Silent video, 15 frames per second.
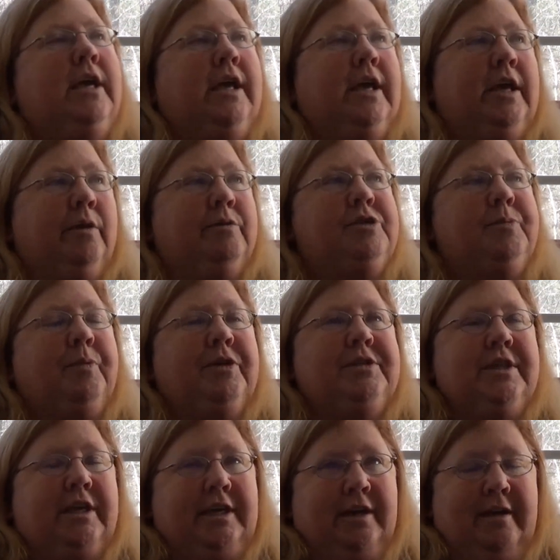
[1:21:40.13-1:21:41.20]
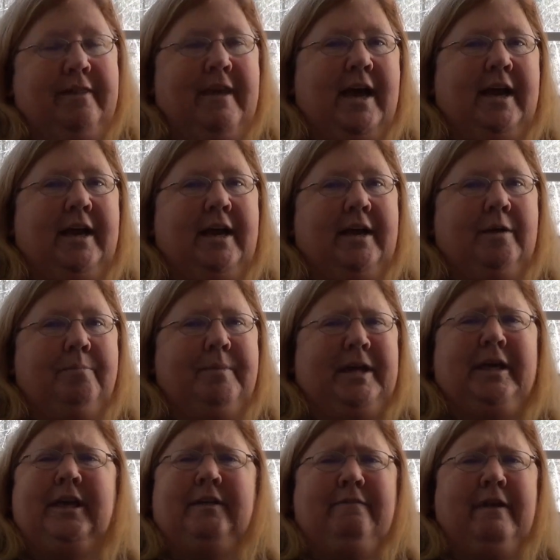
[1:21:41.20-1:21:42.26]
He was presenting on that at a
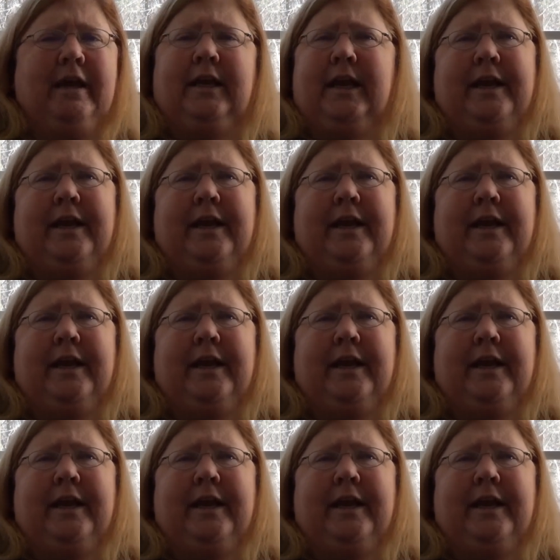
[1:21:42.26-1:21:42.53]
big event.